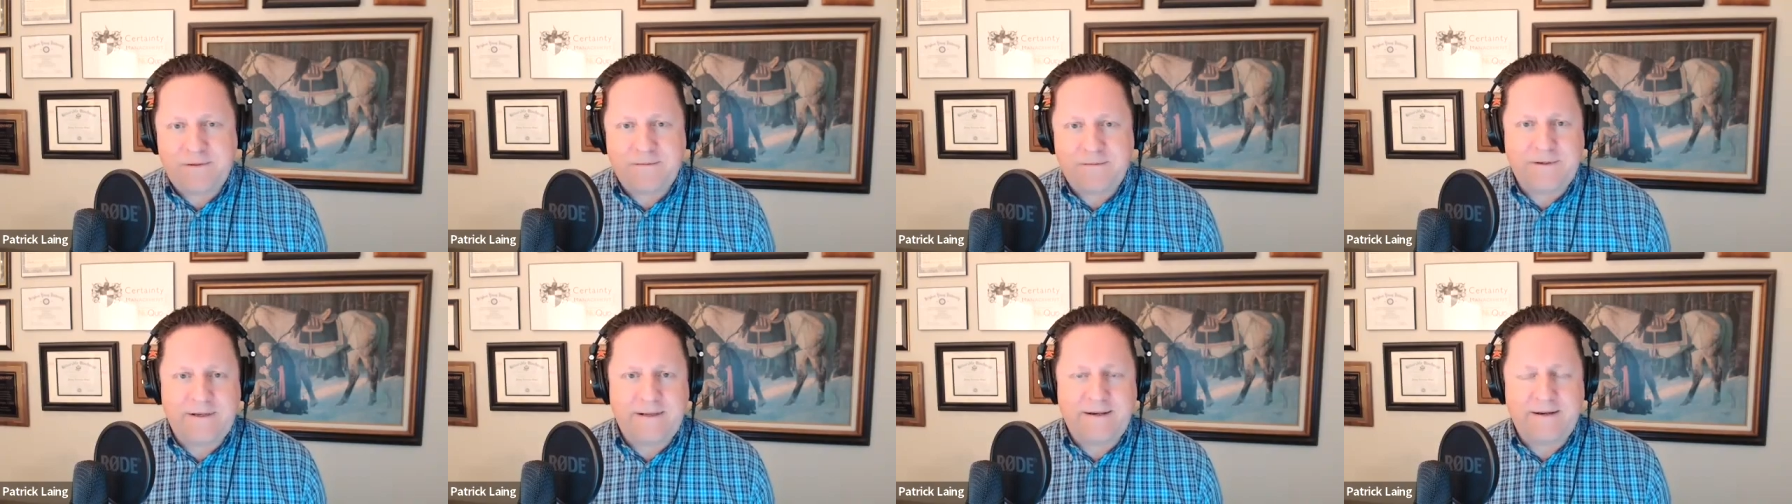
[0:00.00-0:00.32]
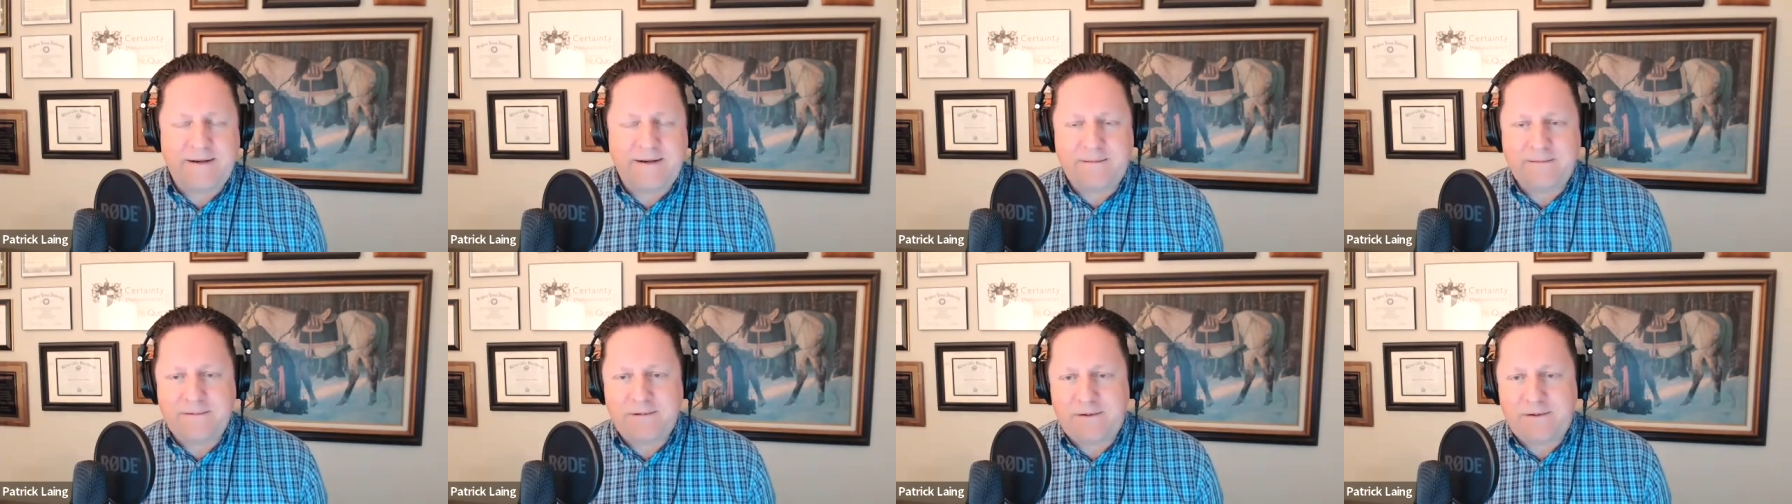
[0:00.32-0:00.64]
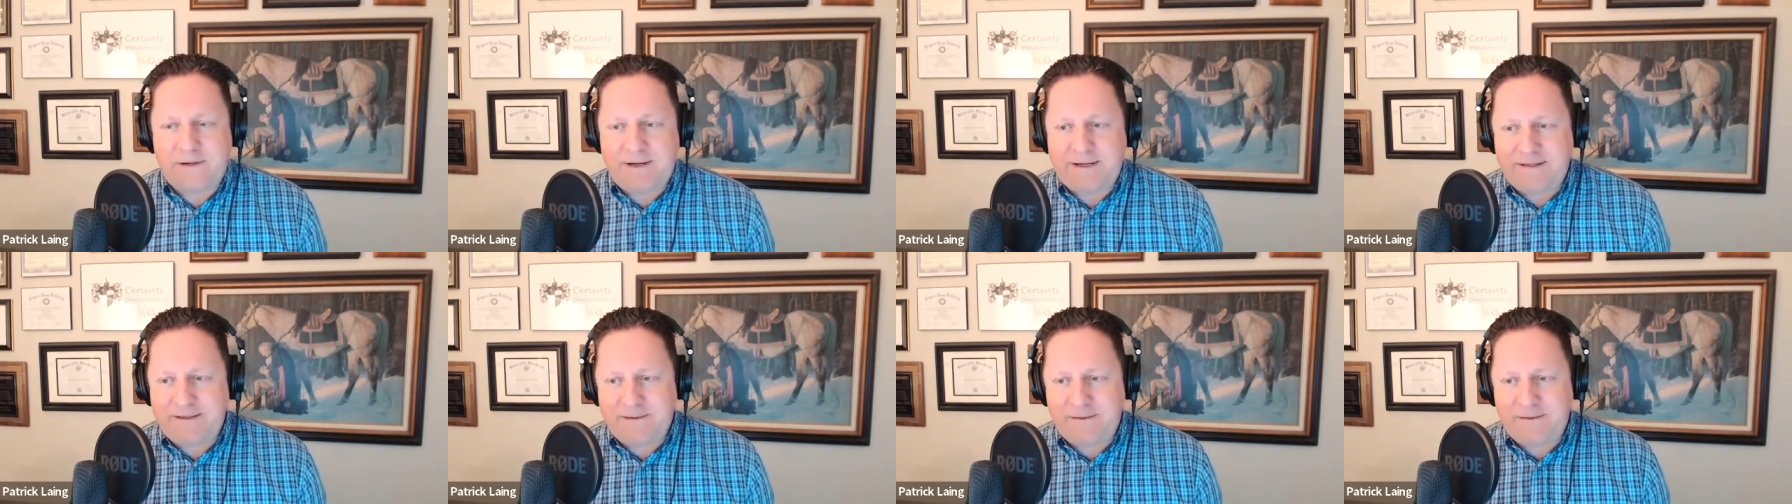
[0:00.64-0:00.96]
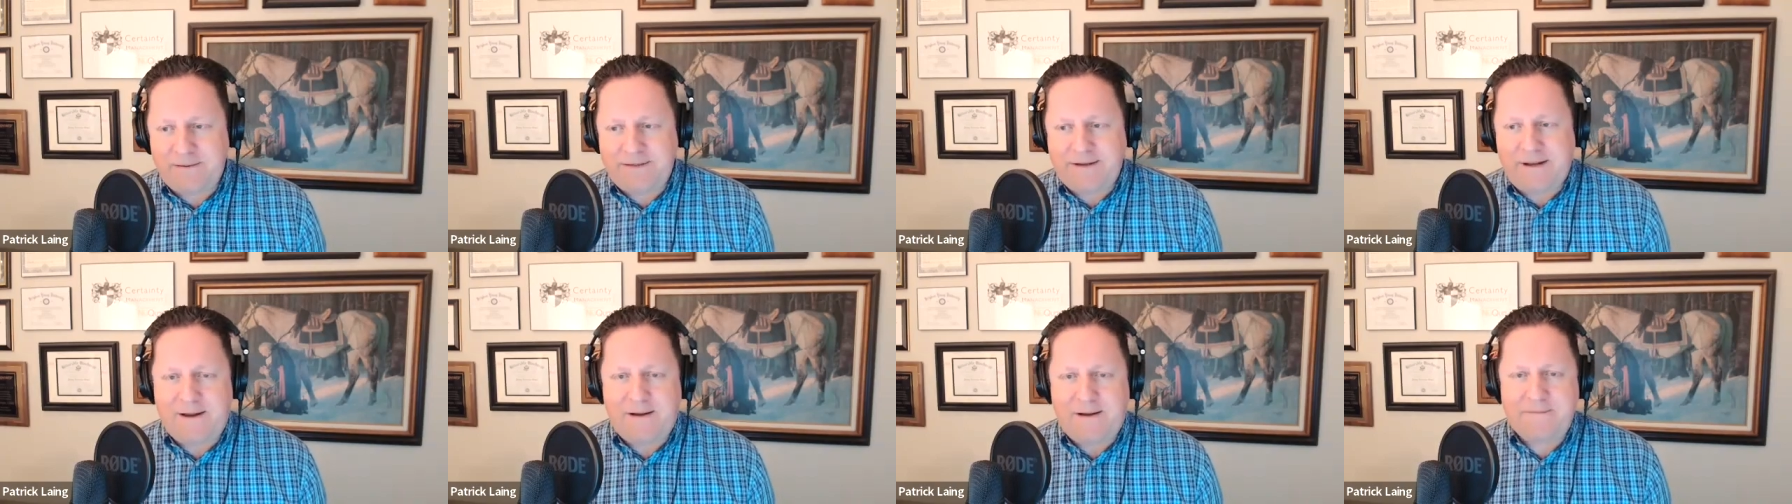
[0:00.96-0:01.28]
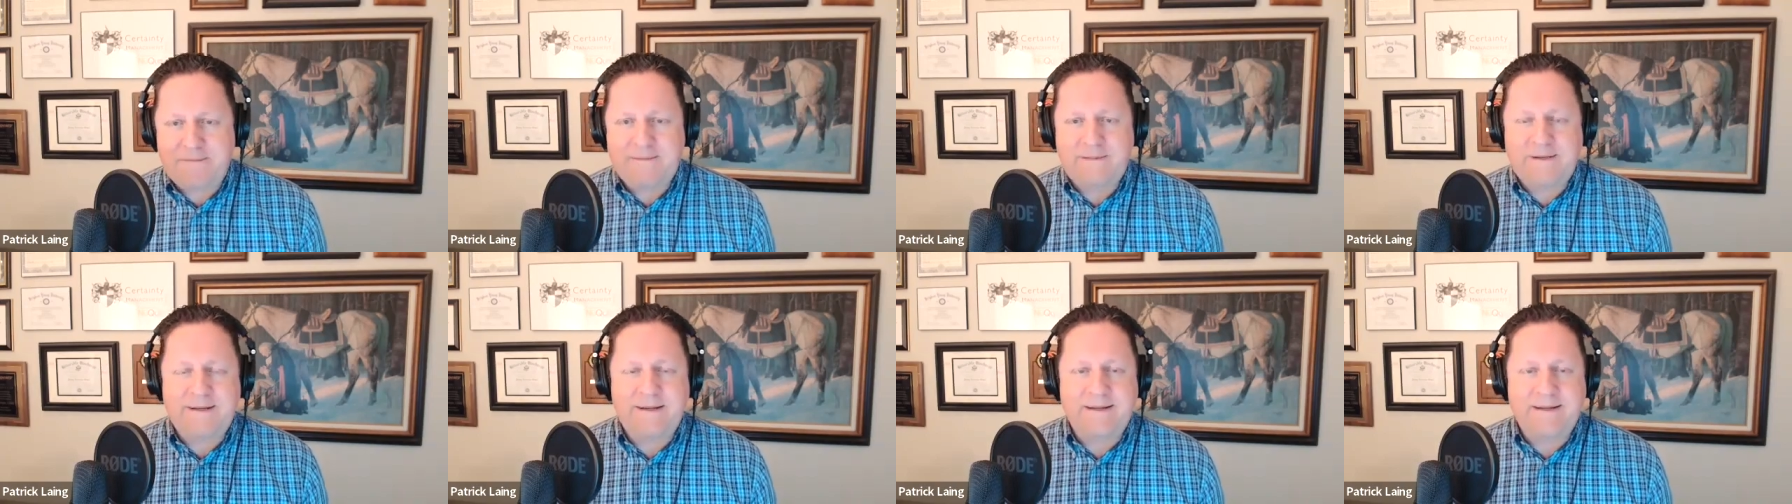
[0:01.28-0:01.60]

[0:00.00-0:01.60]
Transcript: We ended up trying to adopt,